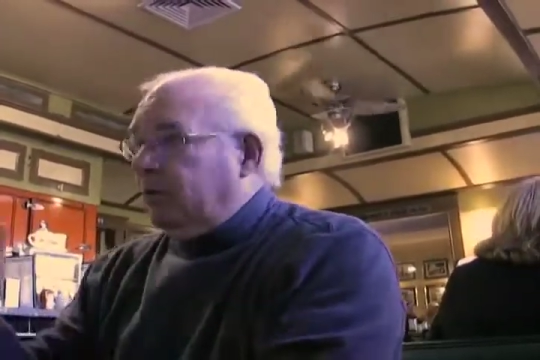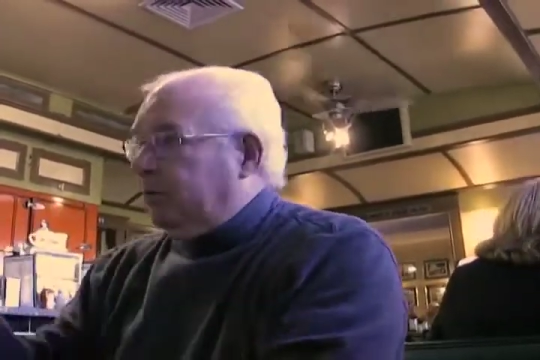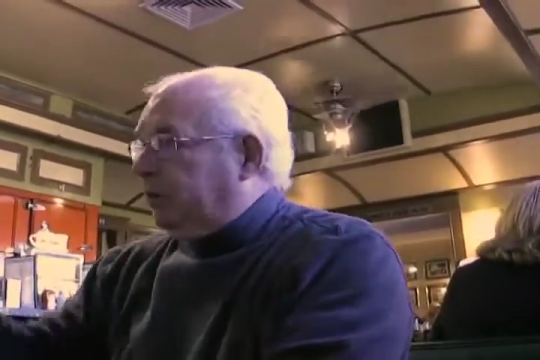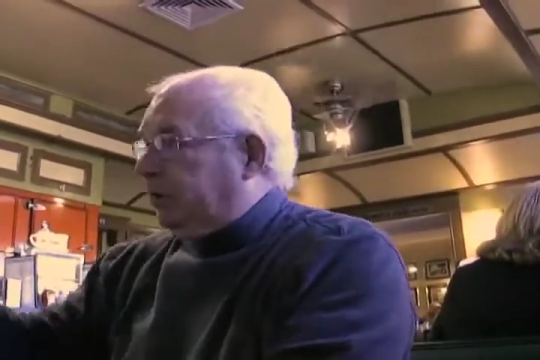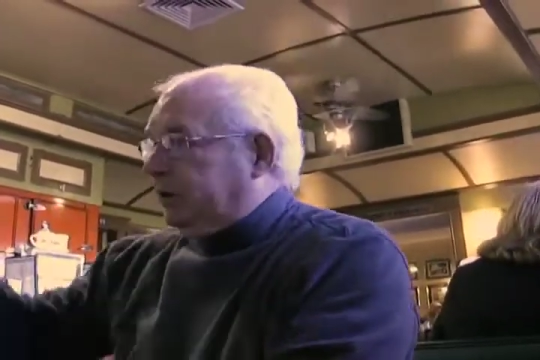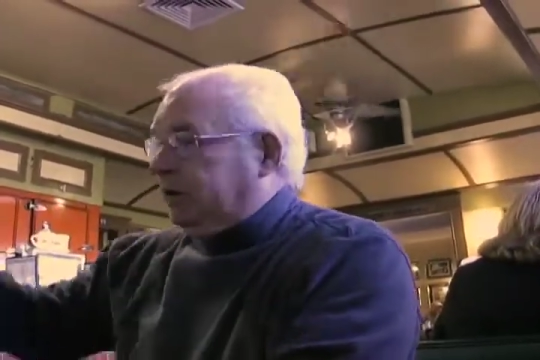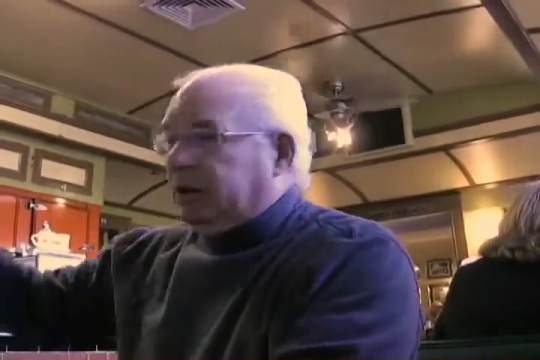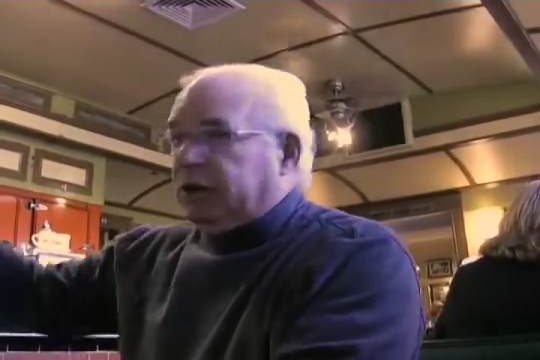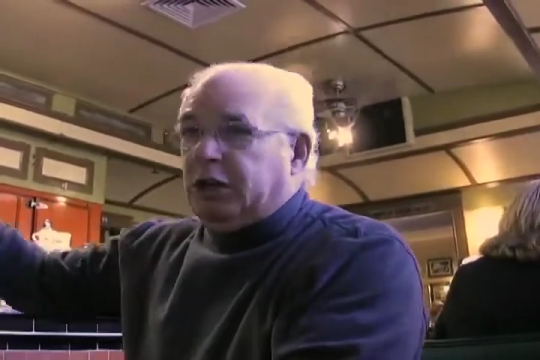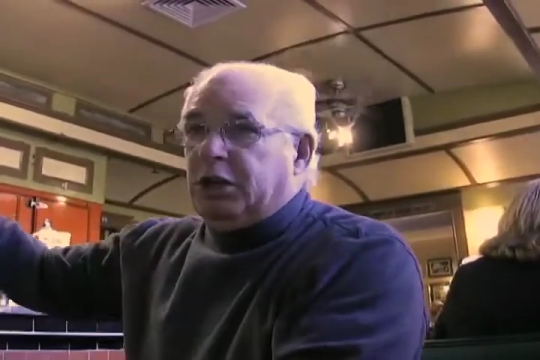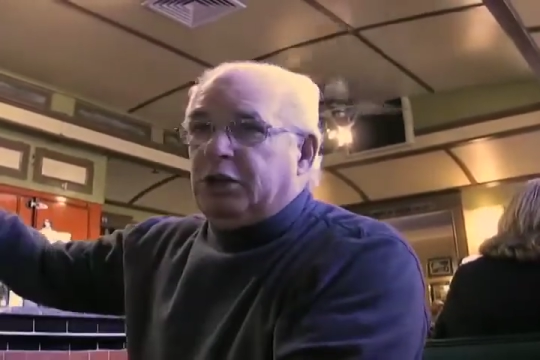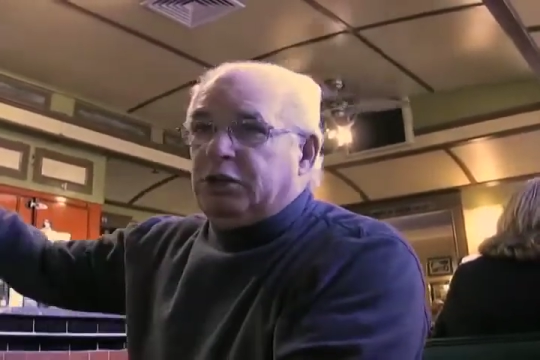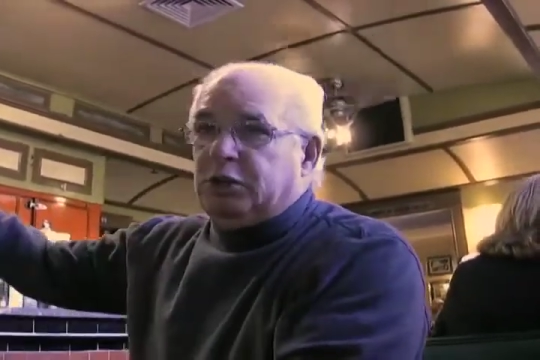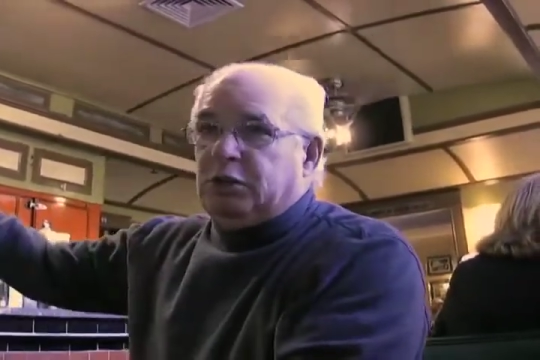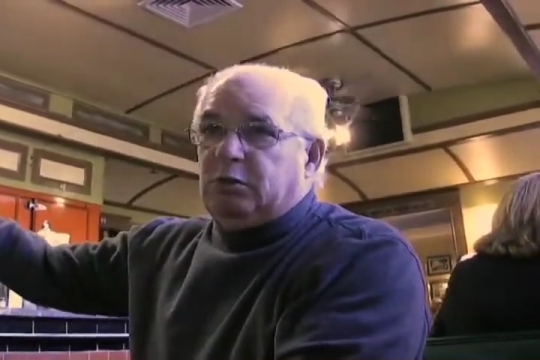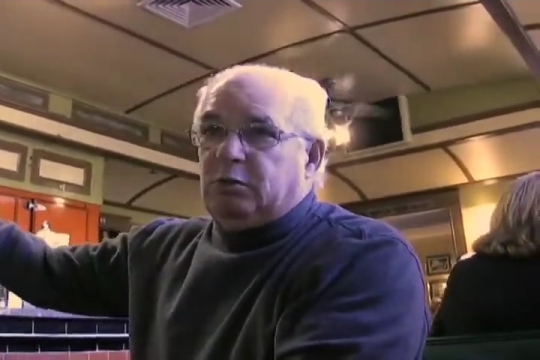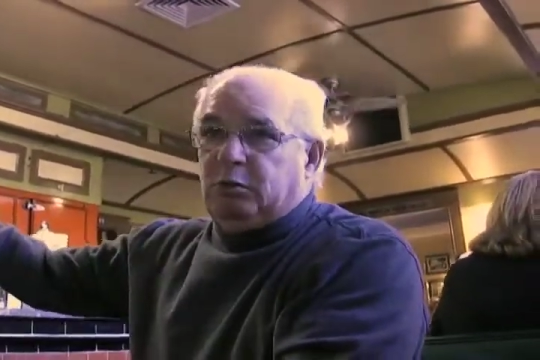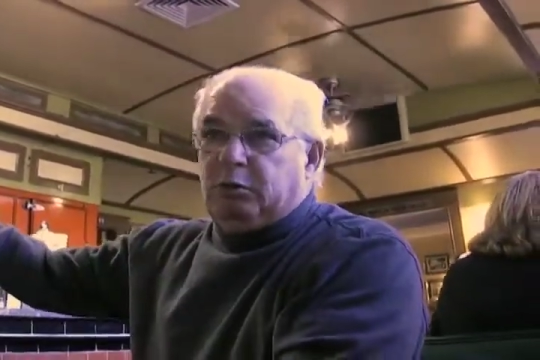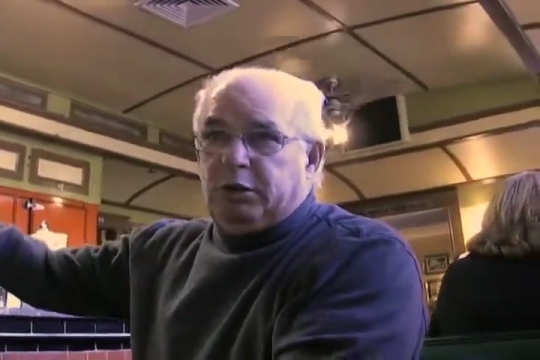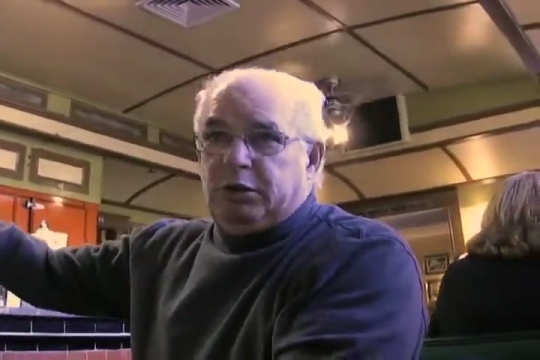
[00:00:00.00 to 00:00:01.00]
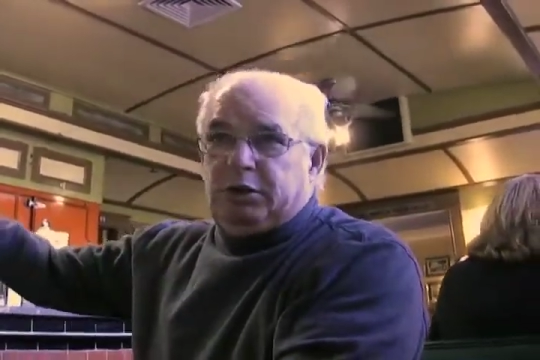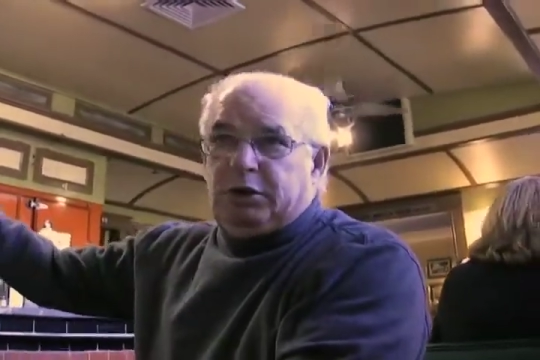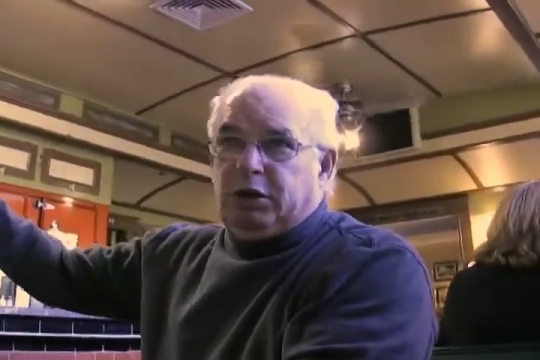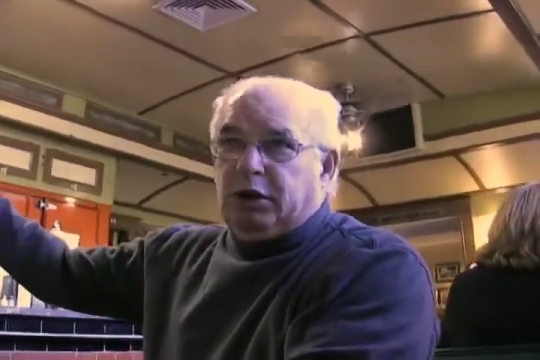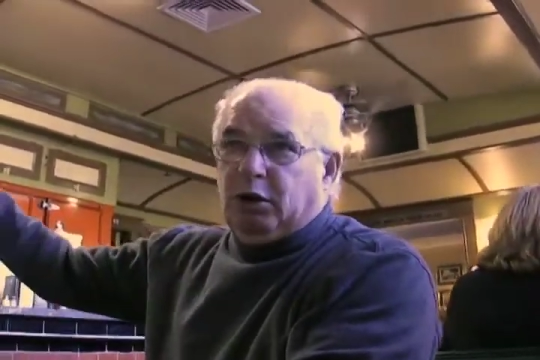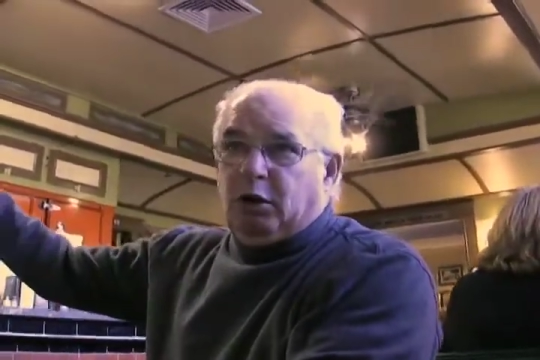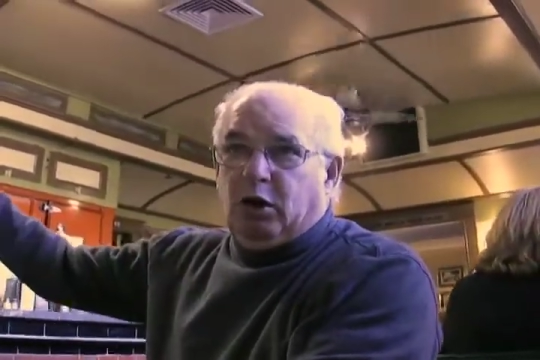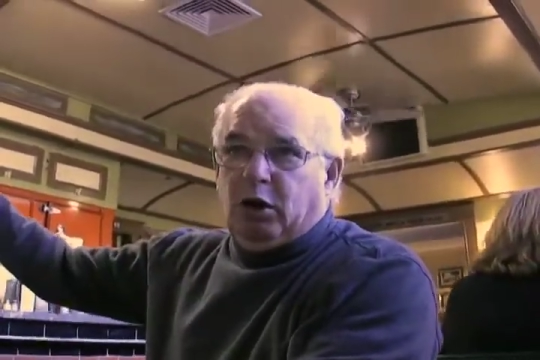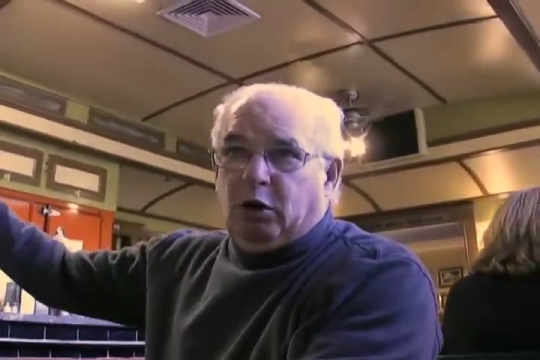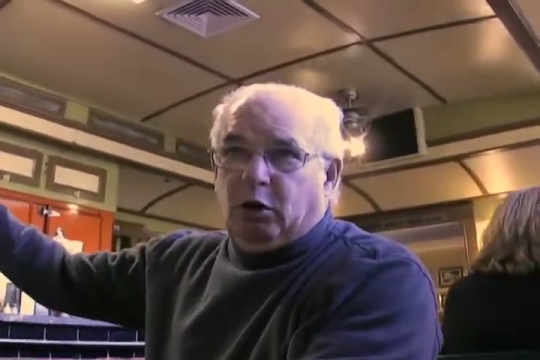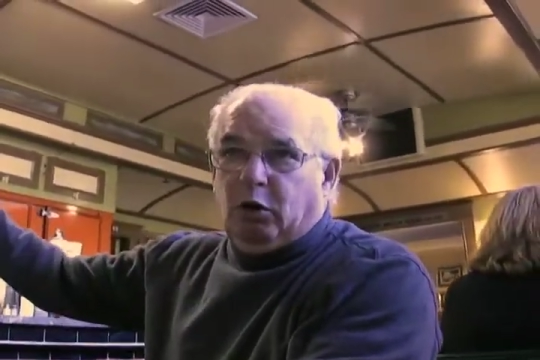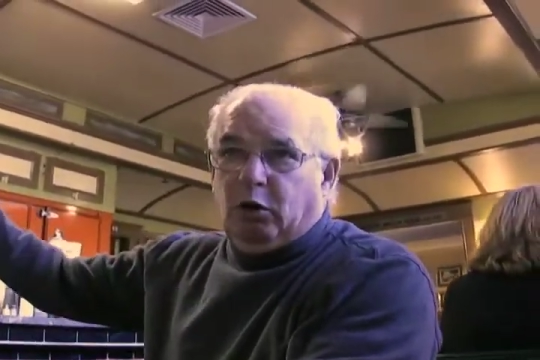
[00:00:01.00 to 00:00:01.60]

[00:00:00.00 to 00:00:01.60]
But the kitchen we did all